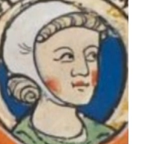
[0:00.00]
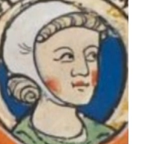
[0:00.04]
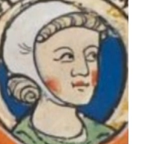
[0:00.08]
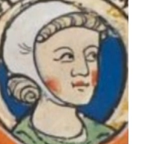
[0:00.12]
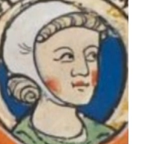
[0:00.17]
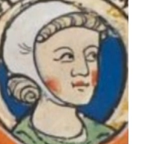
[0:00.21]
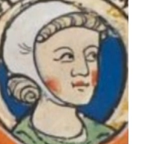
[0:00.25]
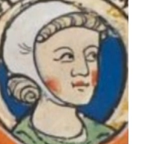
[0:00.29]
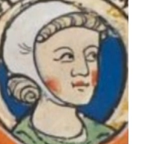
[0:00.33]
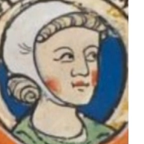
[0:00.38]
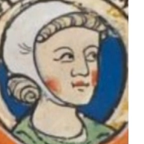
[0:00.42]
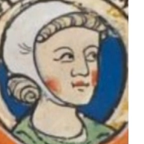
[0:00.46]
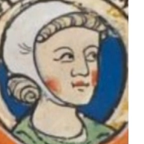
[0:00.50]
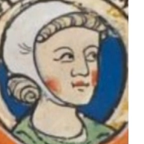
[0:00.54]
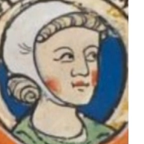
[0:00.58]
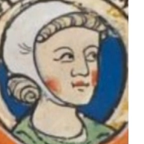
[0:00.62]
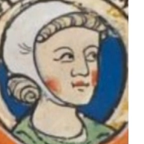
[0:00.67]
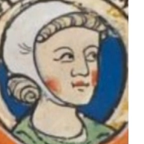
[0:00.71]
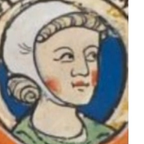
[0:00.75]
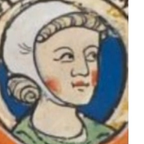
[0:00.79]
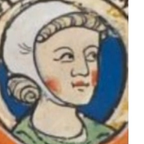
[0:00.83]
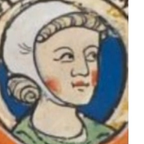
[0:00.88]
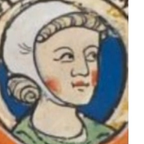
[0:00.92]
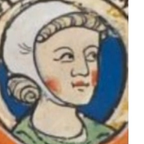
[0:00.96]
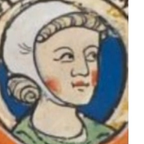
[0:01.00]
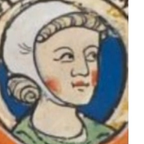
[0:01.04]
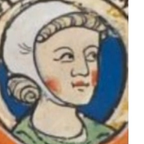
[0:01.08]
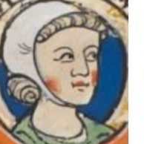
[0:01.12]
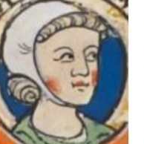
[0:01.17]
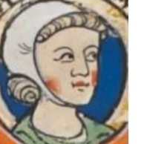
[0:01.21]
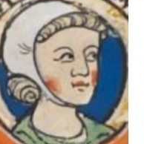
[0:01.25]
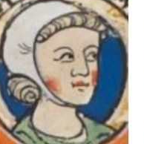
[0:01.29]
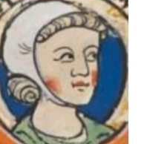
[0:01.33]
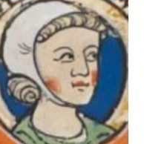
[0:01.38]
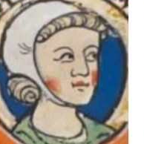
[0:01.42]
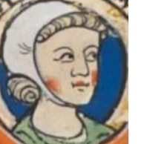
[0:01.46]

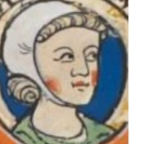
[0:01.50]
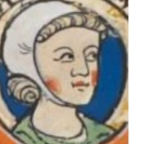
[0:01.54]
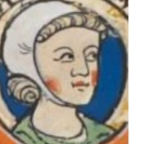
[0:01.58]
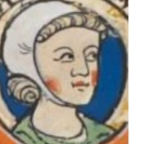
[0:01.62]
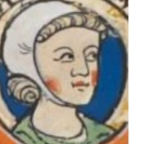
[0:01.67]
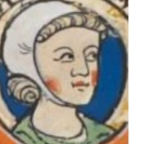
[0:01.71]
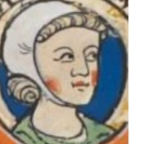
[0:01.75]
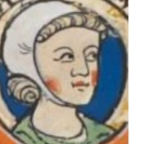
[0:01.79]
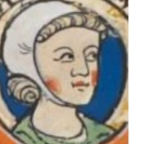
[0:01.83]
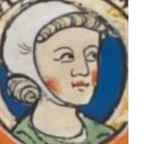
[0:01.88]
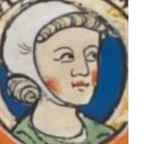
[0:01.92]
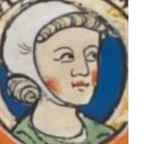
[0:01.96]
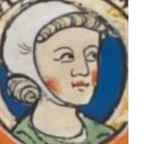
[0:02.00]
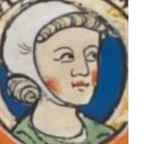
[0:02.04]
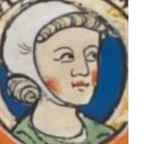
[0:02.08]
(silence)